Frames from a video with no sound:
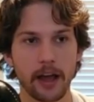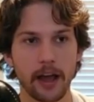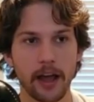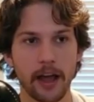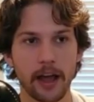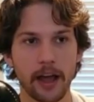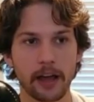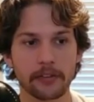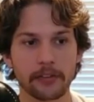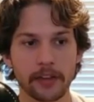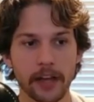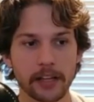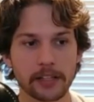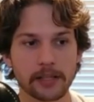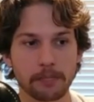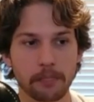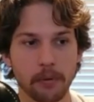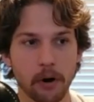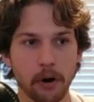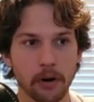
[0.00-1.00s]
and that's
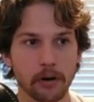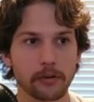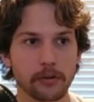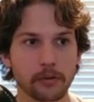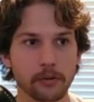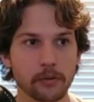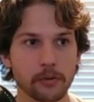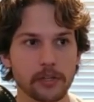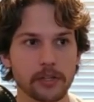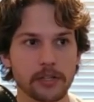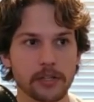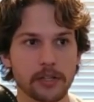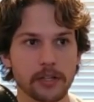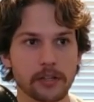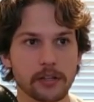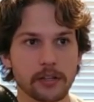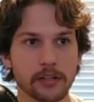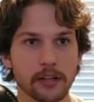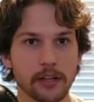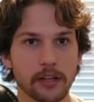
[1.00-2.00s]
part of the
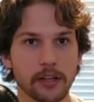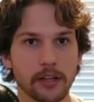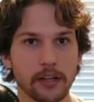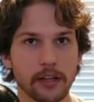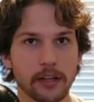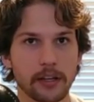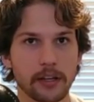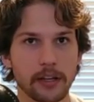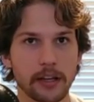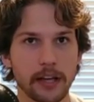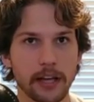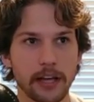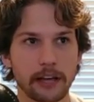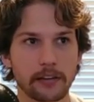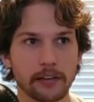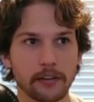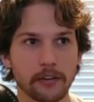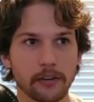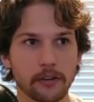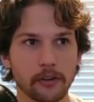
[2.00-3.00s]
reason it
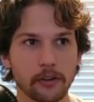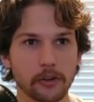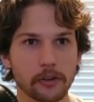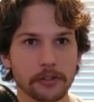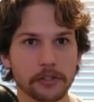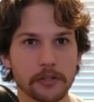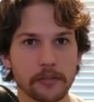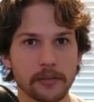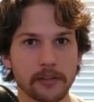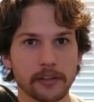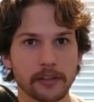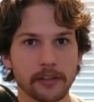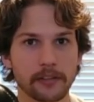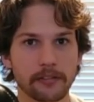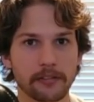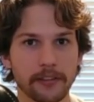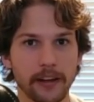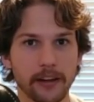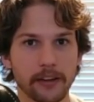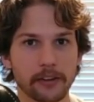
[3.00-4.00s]
ultimately
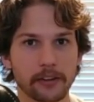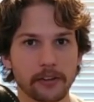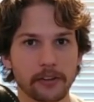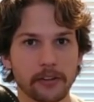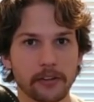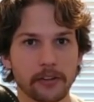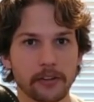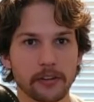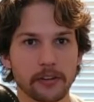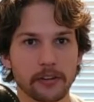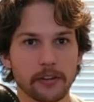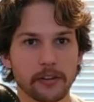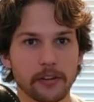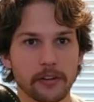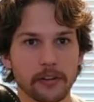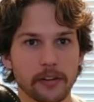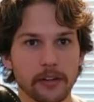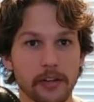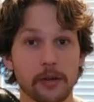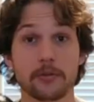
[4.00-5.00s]
failed.
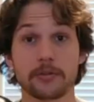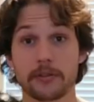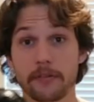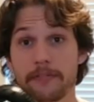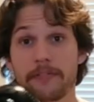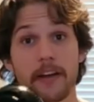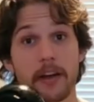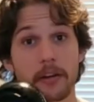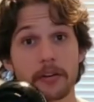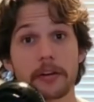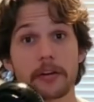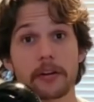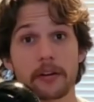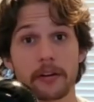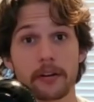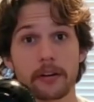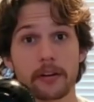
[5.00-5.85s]
It was a failure.